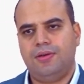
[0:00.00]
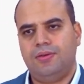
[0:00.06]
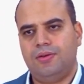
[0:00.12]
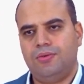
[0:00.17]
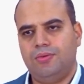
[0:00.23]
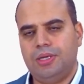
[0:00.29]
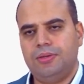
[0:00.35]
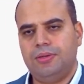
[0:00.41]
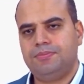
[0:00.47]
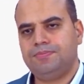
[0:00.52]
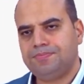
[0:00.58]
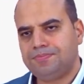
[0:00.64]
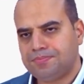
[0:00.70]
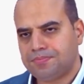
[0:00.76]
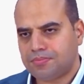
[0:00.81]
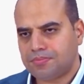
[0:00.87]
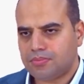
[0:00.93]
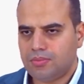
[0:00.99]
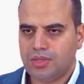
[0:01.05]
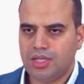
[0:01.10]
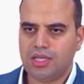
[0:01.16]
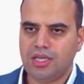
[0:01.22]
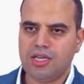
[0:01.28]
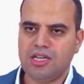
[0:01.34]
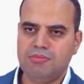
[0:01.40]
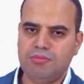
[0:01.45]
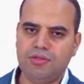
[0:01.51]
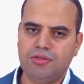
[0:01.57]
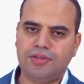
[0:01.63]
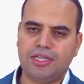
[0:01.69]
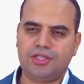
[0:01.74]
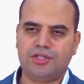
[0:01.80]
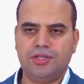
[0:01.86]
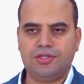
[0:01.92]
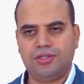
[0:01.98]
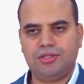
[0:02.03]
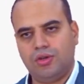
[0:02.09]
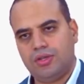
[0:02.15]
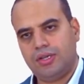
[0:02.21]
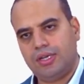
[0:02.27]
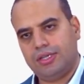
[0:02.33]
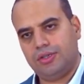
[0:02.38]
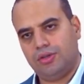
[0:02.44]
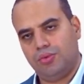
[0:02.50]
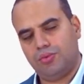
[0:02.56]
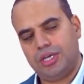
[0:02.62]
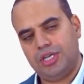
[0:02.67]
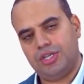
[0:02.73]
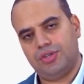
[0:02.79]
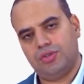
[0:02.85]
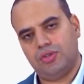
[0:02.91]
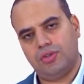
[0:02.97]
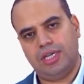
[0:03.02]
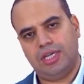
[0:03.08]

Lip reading: we move at certain other locations on the